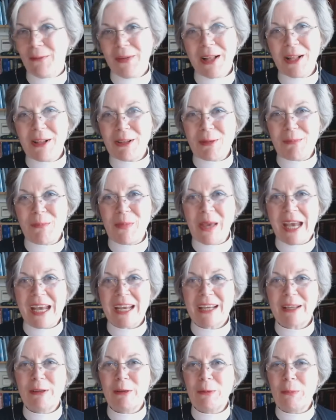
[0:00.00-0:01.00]
Welcome
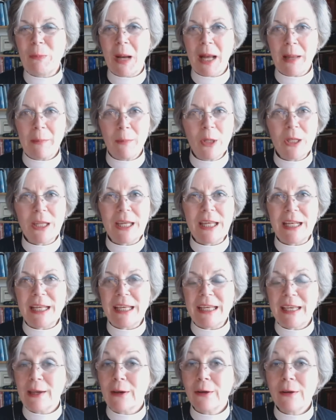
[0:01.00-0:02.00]
back to Bible in a
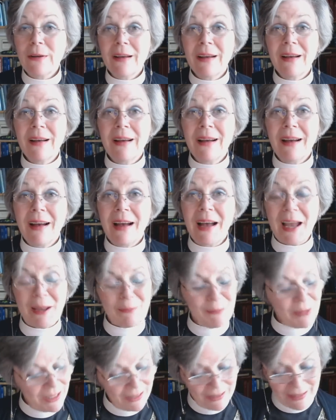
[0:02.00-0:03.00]
Year.
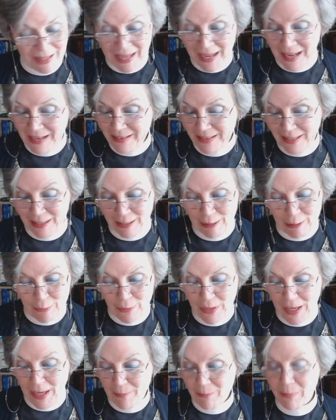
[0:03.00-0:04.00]
I'm glad that you
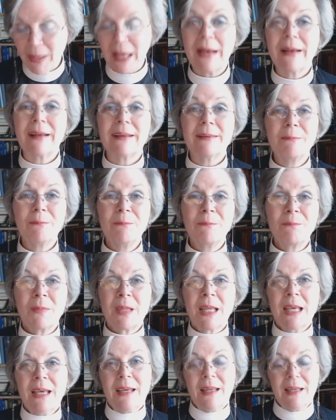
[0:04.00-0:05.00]
came back.
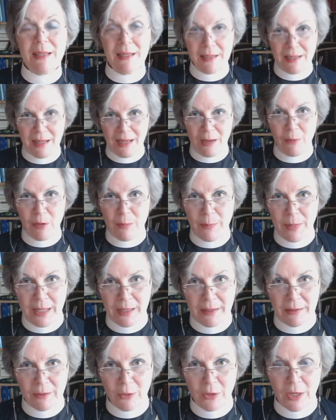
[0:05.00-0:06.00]
Today we
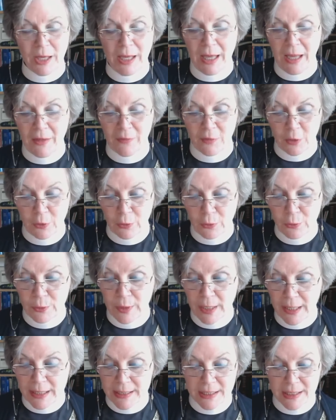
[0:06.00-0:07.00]
begin looking at the New
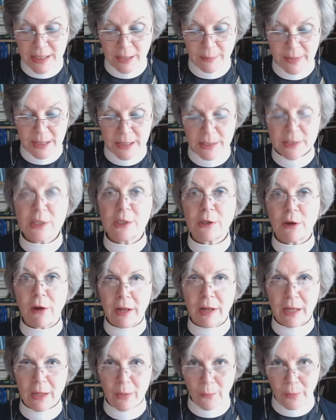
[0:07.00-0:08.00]
Testament,
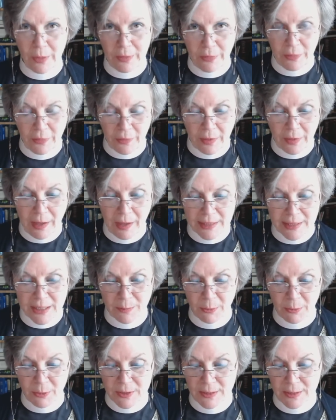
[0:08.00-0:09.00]
starting with the
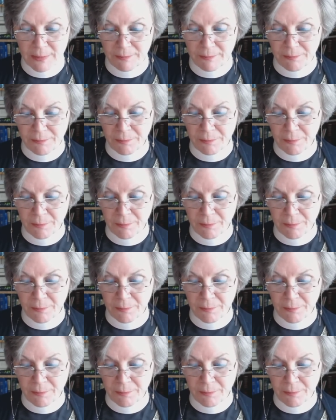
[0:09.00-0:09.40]
Gospels.